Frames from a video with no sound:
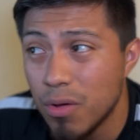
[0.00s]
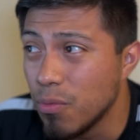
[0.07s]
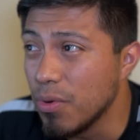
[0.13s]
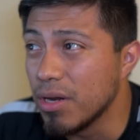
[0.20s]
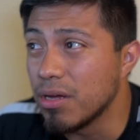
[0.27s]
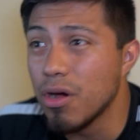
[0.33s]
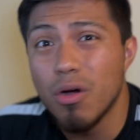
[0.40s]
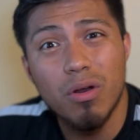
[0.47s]

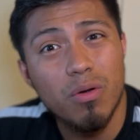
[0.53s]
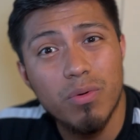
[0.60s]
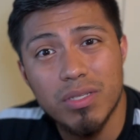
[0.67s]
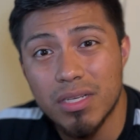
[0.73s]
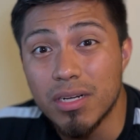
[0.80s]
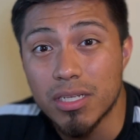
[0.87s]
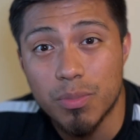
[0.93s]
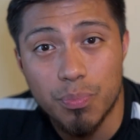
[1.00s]
when Cotto was
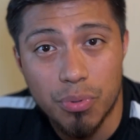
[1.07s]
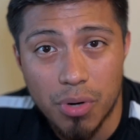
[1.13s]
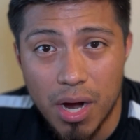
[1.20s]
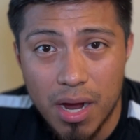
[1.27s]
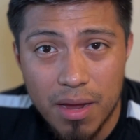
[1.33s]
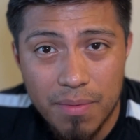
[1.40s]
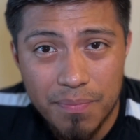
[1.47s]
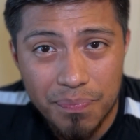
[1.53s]
in his
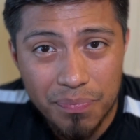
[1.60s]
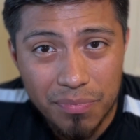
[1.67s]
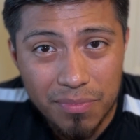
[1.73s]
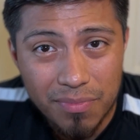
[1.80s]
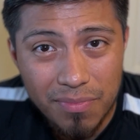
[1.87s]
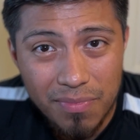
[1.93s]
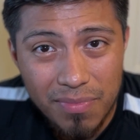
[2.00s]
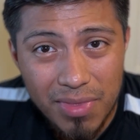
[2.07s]
prime.
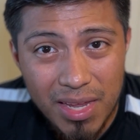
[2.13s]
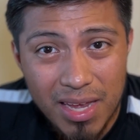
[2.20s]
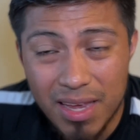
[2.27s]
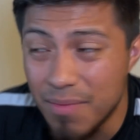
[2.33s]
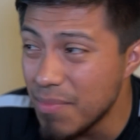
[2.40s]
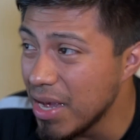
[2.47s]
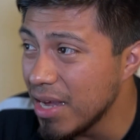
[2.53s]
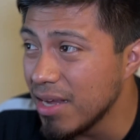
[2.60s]

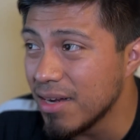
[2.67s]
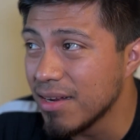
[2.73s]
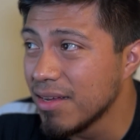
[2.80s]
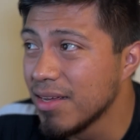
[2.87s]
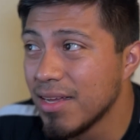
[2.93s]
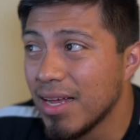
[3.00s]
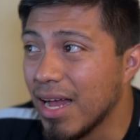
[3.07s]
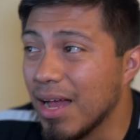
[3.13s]

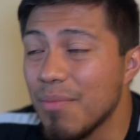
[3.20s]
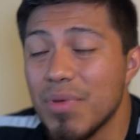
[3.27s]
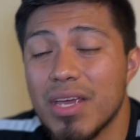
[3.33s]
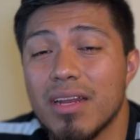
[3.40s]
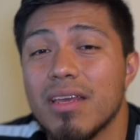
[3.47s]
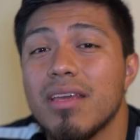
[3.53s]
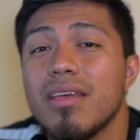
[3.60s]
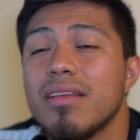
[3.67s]

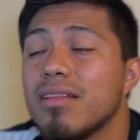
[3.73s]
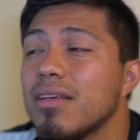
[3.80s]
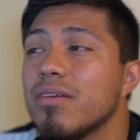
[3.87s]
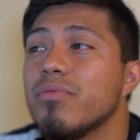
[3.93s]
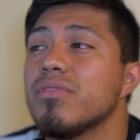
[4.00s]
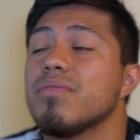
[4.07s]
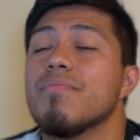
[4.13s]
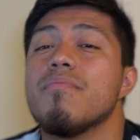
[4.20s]
It
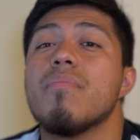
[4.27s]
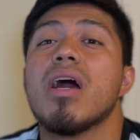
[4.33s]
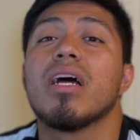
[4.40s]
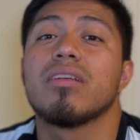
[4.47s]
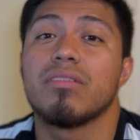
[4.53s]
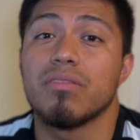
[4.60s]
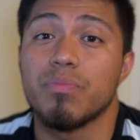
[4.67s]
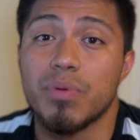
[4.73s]
was a
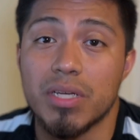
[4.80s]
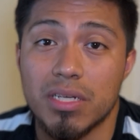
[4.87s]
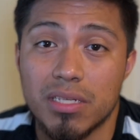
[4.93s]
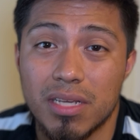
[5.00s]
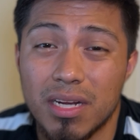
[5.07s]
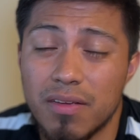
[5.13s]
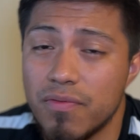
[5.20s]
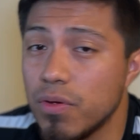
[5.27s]
masterpiece.
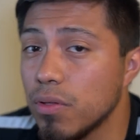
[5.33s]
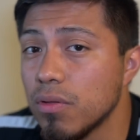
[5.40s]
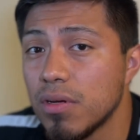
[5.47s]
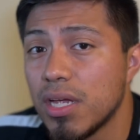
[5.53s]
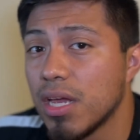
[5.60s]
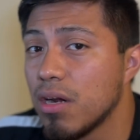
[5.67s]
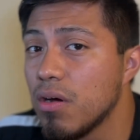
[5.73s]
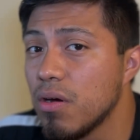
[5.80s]
And if you
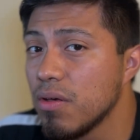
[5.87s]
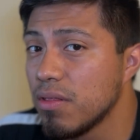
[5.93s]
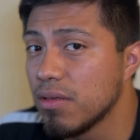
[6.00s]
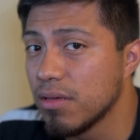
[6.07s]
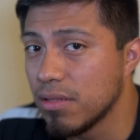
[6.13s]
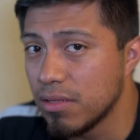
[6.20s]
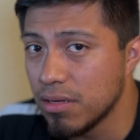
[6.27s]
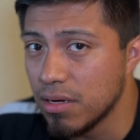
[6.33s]
look at all
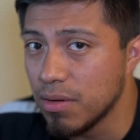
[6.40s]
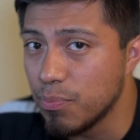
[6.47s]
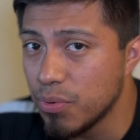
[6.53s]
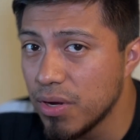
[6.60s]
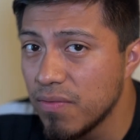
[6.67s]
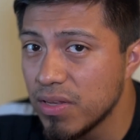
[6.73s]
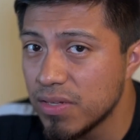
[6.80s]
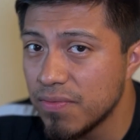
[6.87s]
the
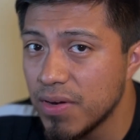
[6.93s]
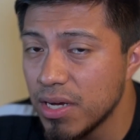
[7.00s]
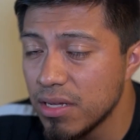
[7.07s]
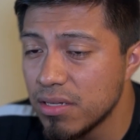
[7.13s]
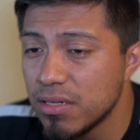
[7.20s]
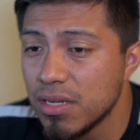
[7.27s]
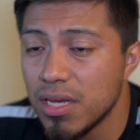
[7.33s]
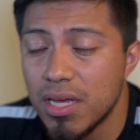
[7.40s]
previous
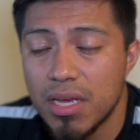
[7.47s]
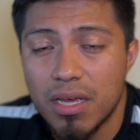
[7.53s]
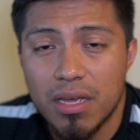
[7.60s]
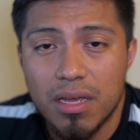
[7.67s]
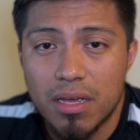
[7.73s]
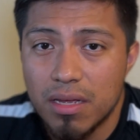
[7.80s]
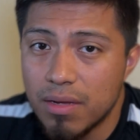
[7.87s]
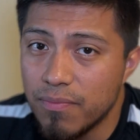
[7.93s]
fights,
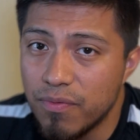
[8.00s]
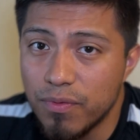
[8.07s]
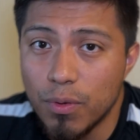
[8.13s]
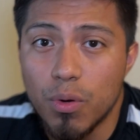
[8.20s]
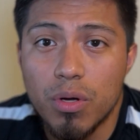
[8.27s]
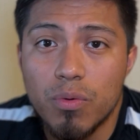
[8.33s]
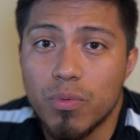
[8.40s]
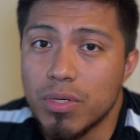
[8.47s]

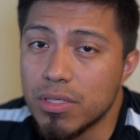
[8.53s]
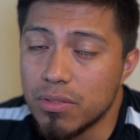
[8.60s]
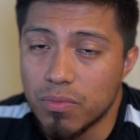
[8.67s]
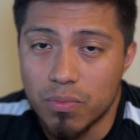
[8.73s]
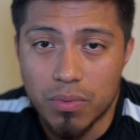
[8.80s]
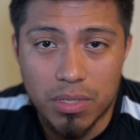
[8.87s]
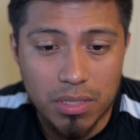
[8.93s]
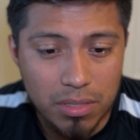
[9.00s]
Floyd
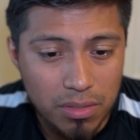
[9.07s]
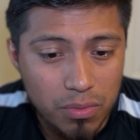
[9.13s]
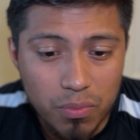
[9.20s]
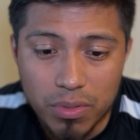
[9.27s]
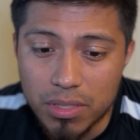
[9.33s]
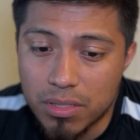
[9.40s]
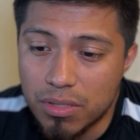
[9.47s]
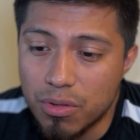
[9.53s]
was
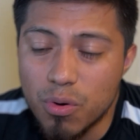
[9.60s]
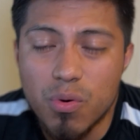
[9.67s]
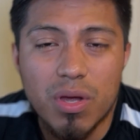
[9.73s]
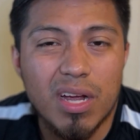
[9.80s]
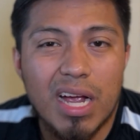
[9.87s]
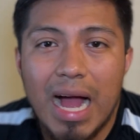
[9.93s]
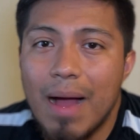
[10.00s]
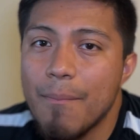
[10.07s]
throwing
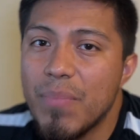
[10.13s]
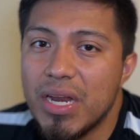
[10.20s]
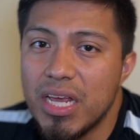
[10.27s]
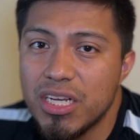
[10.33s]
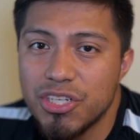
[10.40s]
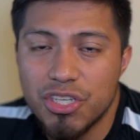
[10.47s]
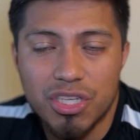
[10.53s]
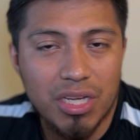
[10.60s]

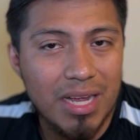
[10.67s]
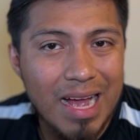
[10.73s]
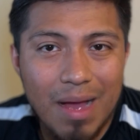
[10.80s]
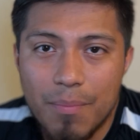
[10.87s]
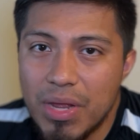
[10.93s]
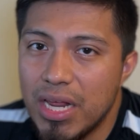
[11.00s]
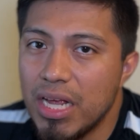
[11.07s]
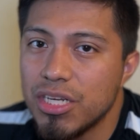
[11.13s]
combinations and
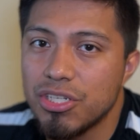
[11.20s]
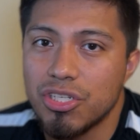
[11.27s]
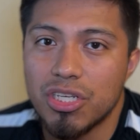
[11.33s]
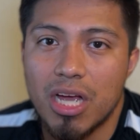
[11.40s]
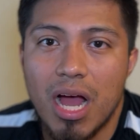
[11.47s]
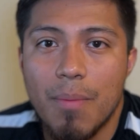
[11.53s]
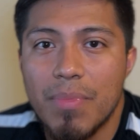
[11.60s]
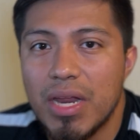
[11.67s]
combinations and
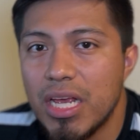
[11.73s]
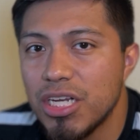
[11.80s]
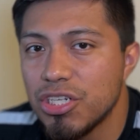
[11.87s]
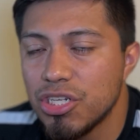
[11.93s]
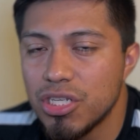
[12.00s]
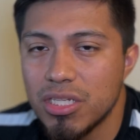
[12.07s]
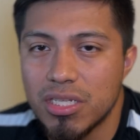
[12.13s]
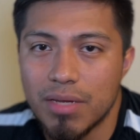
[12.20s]

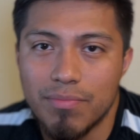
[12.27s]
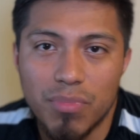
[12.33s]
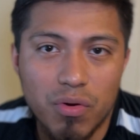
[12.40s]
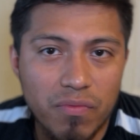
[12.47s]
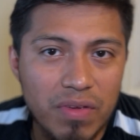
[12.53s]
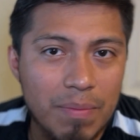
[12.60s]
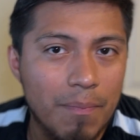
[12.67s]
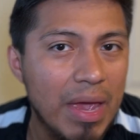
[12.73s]
combinations and
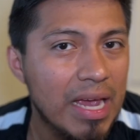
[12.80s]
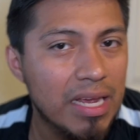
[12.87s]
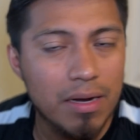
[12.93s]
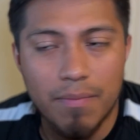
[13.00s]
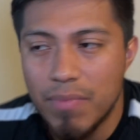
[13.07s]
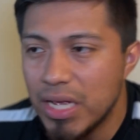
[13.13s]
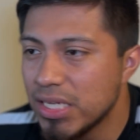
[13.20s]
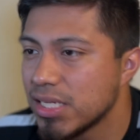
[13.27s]
moving, making a
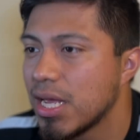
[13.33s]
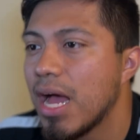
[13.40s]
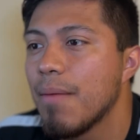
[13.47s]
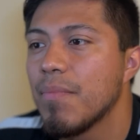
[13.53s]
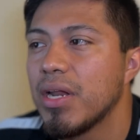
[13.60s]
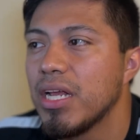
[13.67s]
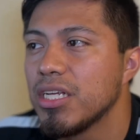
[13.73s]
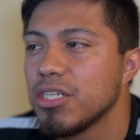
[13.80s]
miss,
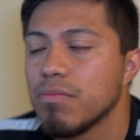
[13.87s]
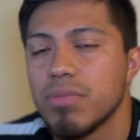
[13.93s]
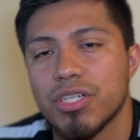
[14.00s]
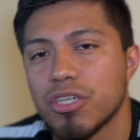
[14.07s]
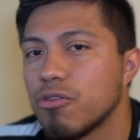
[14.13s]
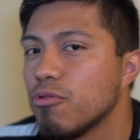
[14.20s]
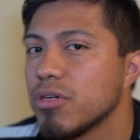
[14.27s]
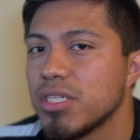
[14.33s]
combination. But
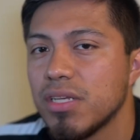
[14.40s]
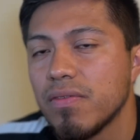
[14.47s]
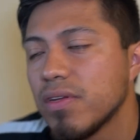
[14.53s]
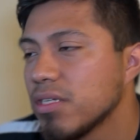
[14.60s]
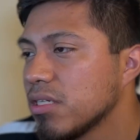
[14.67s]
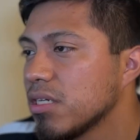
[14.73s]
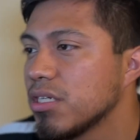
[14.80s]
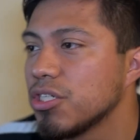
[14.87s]
Shakur
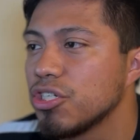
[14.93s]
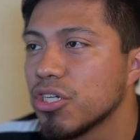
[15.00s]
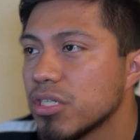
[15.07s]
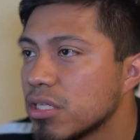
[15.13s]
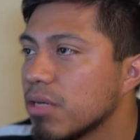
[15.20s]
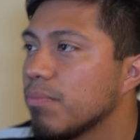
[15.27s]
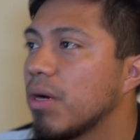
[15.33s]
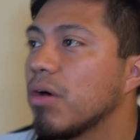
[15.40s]
Stevenson is
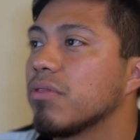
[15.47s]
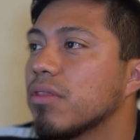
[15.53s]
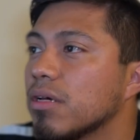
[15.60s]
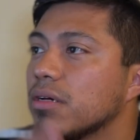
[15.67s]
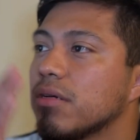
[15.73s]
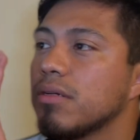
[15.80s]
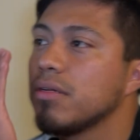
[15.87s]
just about the...